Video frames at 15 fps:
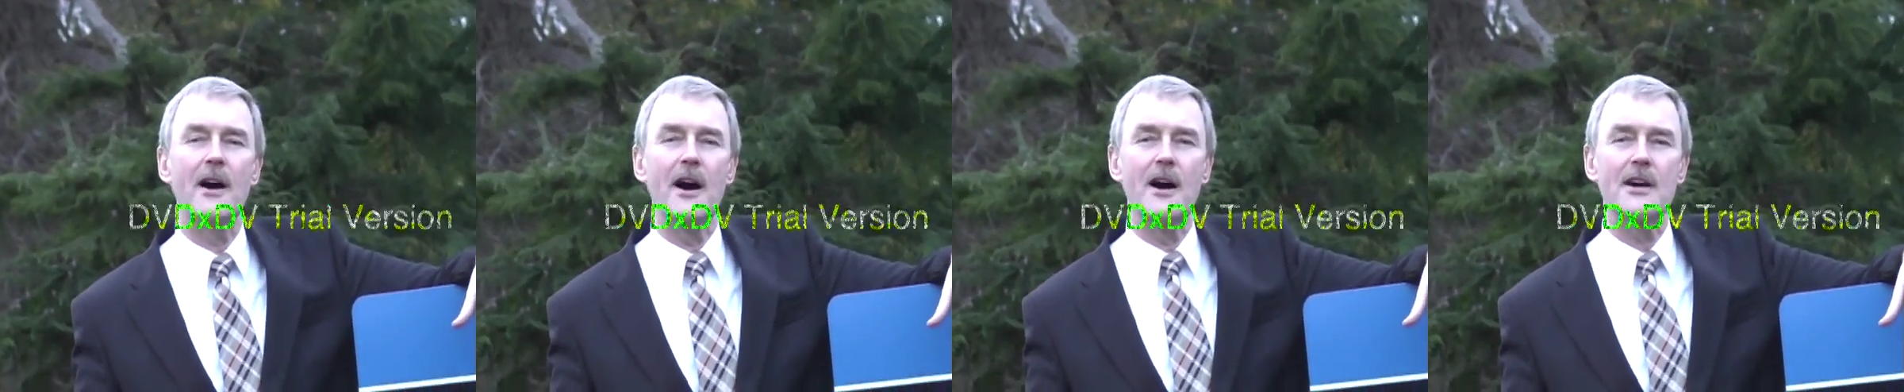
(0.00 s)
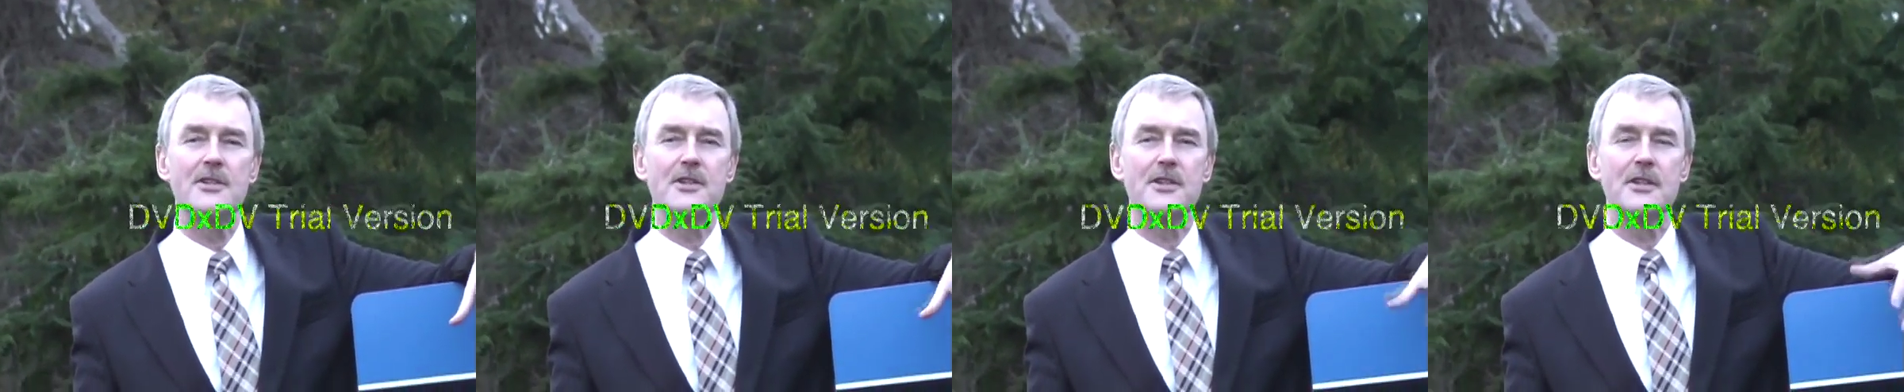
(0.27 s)

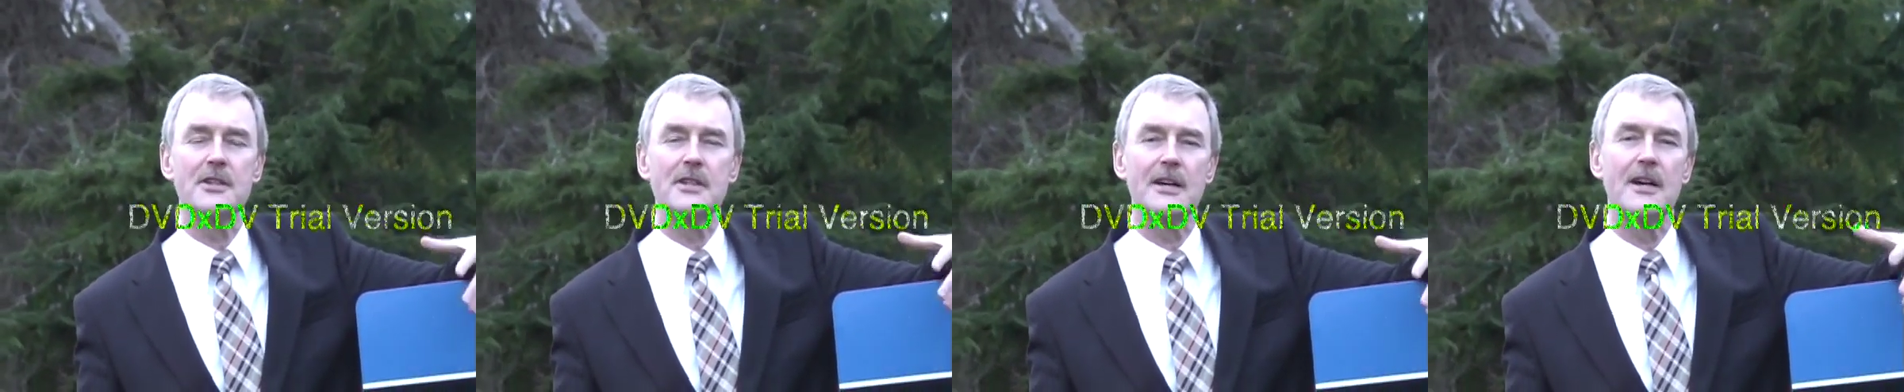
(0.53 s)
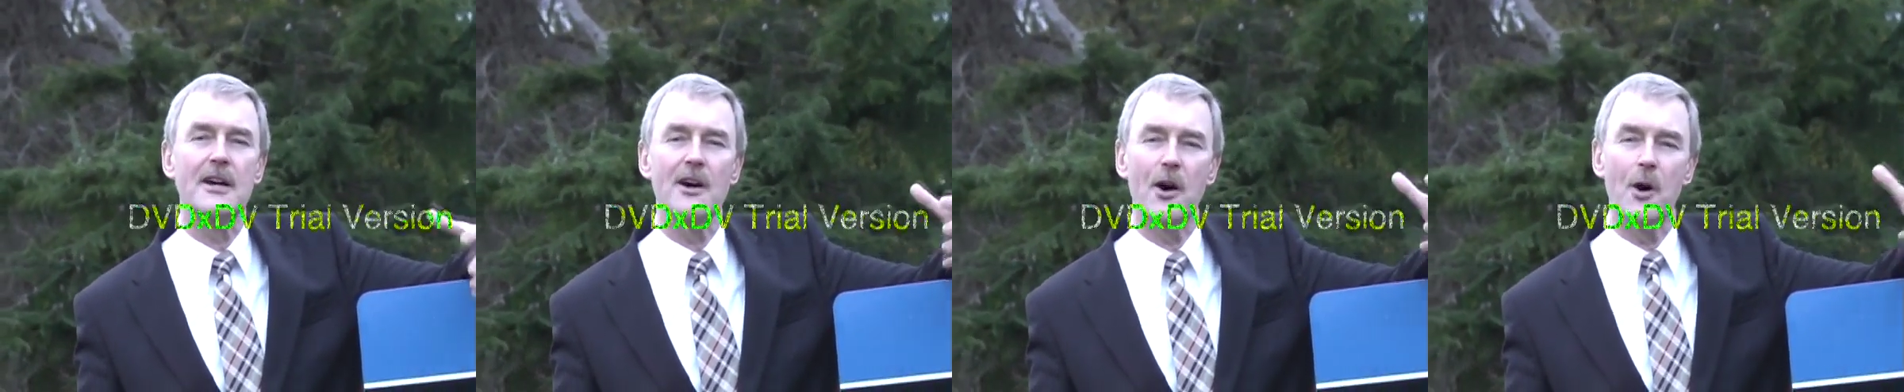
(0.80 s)
hearts and
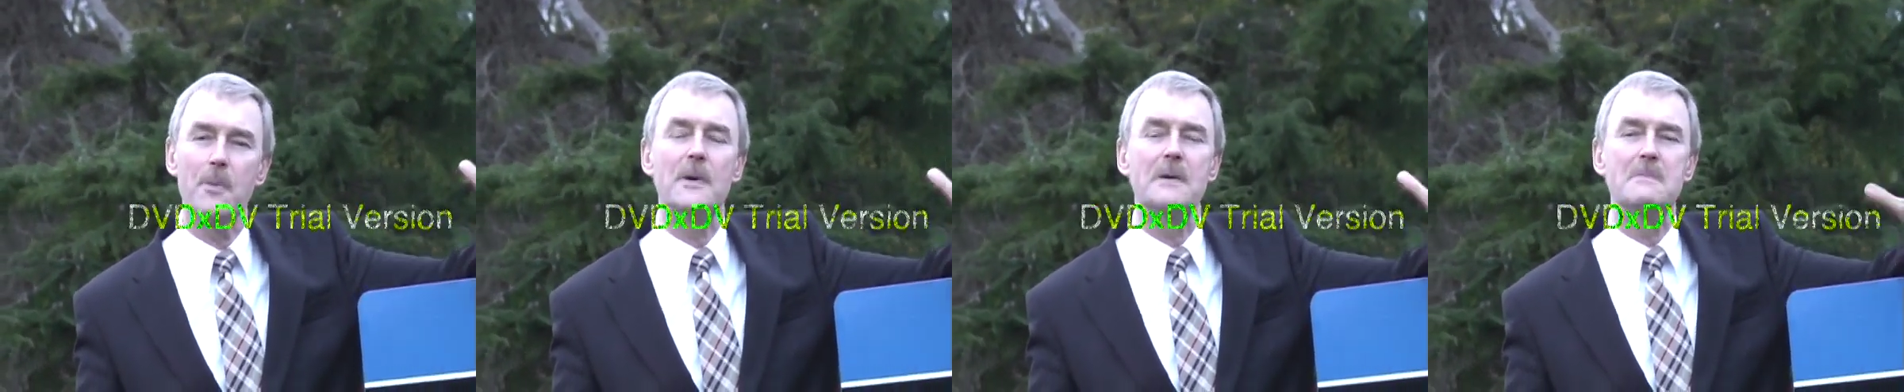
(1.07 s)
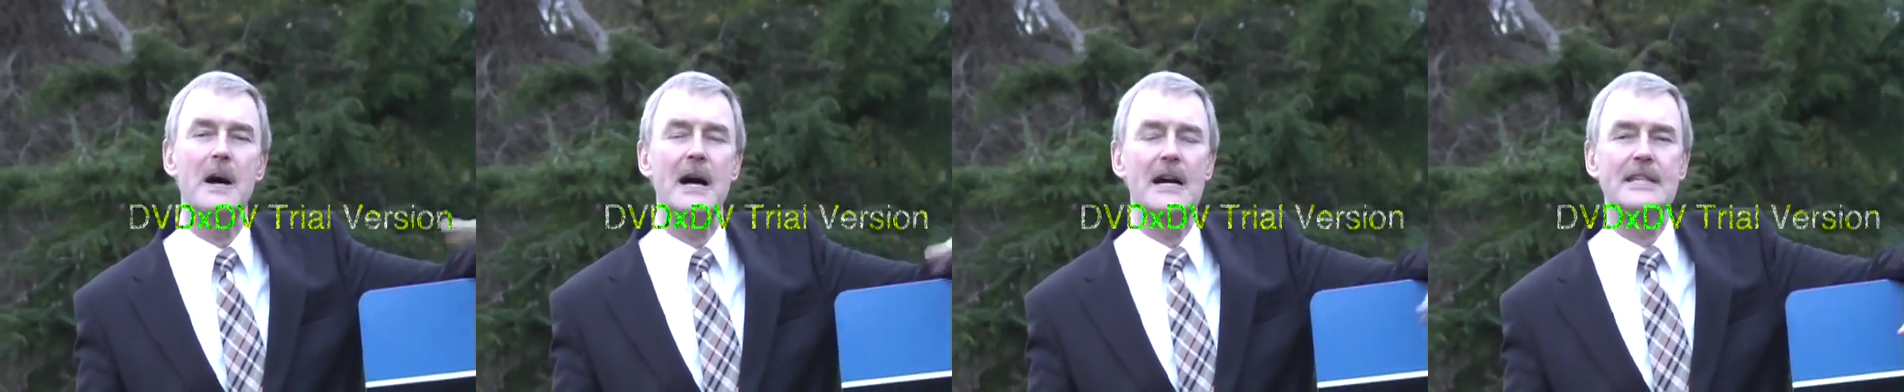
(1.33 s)
open
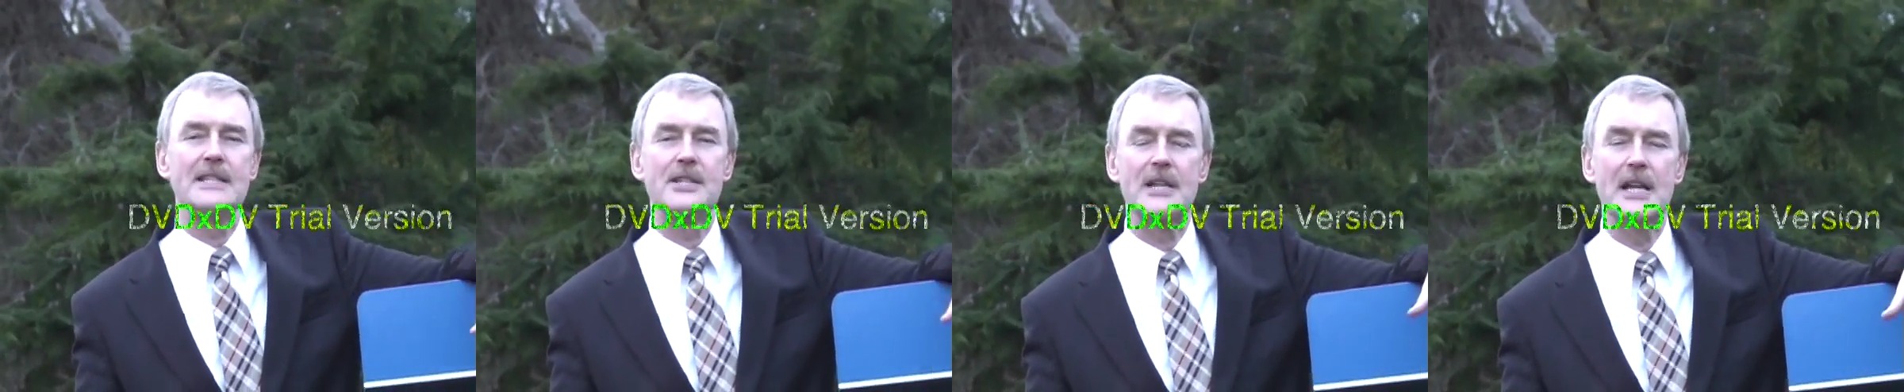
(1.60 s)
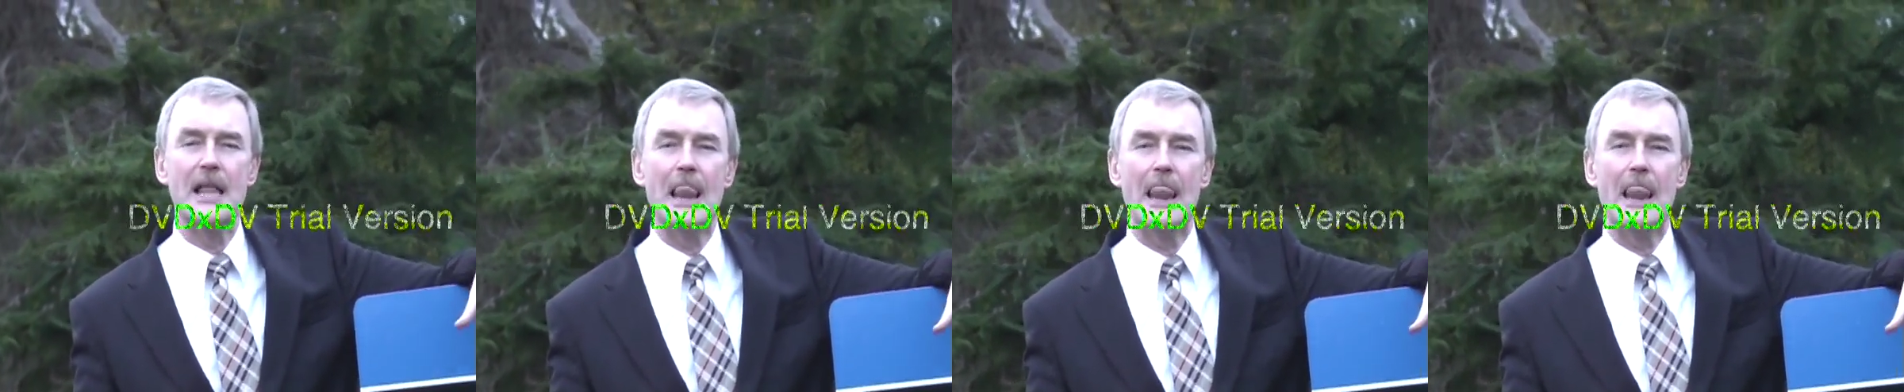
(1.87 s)
minds,